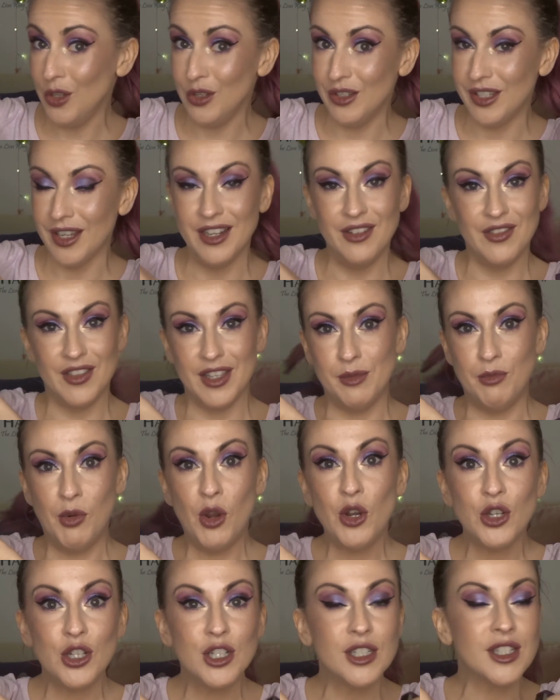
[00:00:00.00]
use any of these
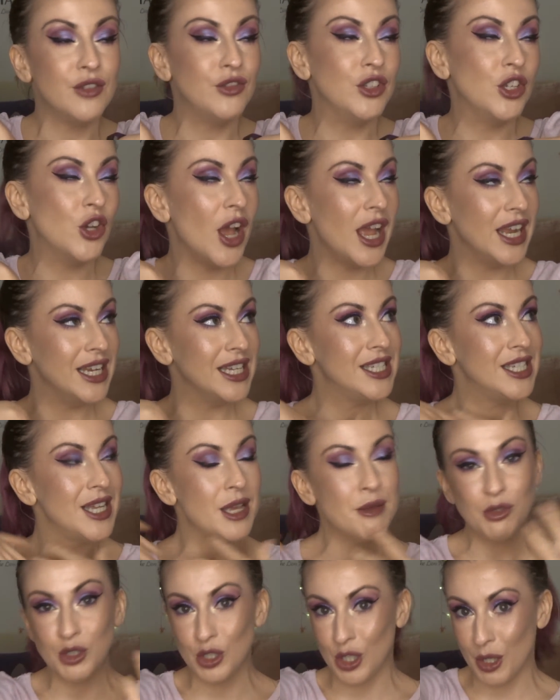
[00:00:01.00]
products have you got any
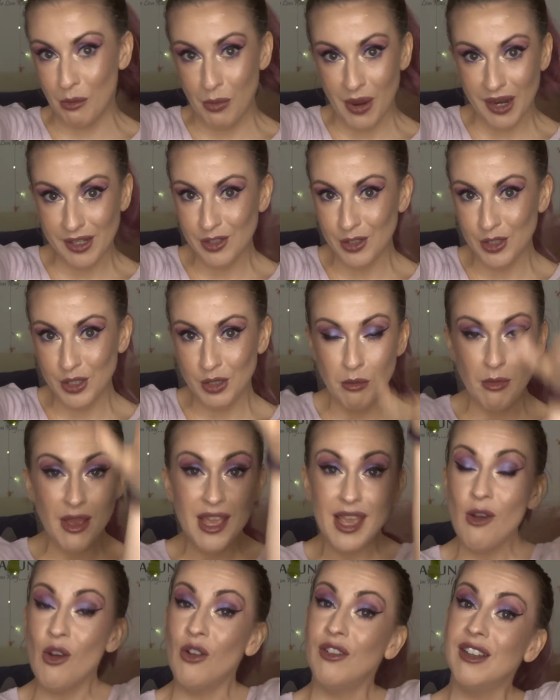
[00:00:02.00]
tips you can pass on to
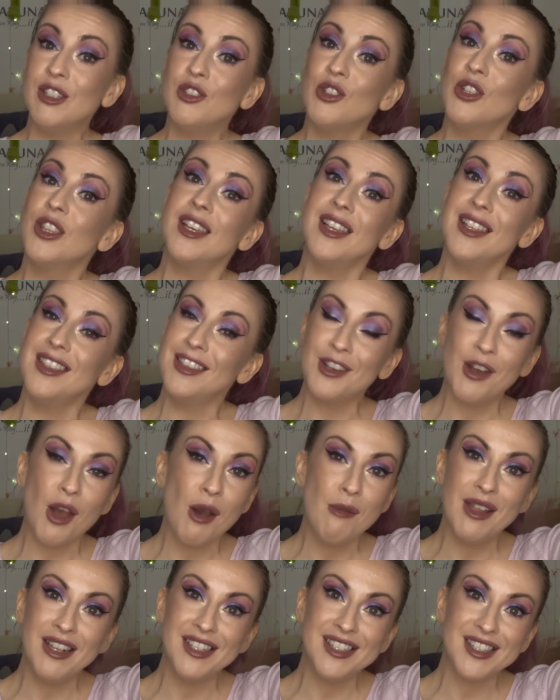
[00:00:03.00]
me or each other in the
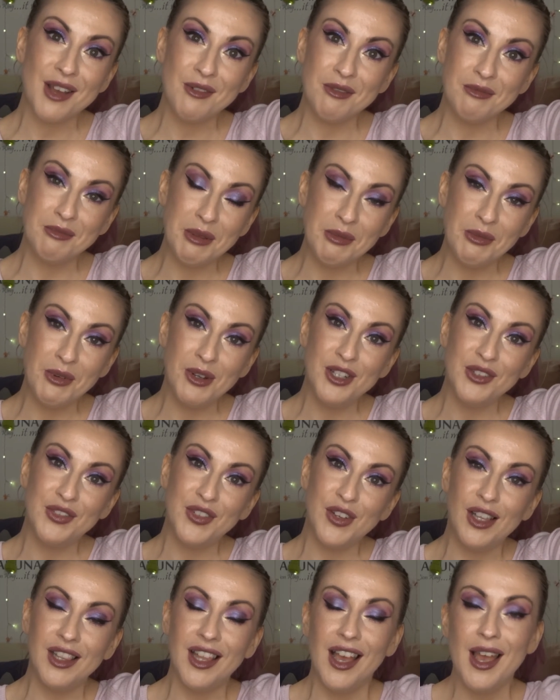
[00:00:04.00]
comments that would be
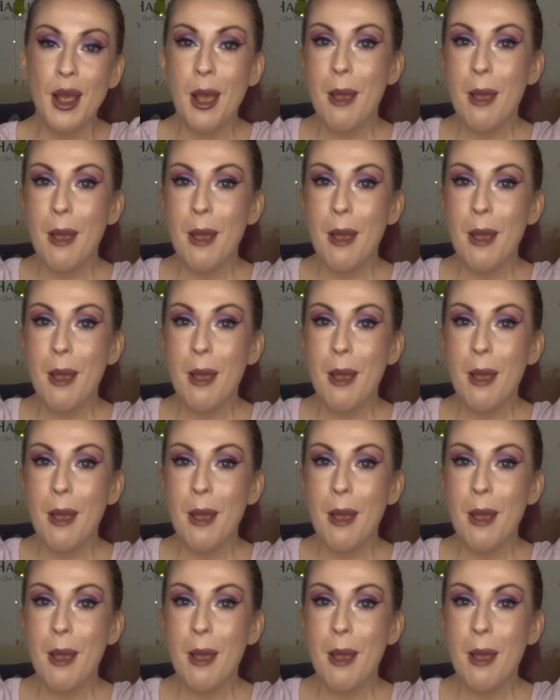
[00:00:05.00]
wonderful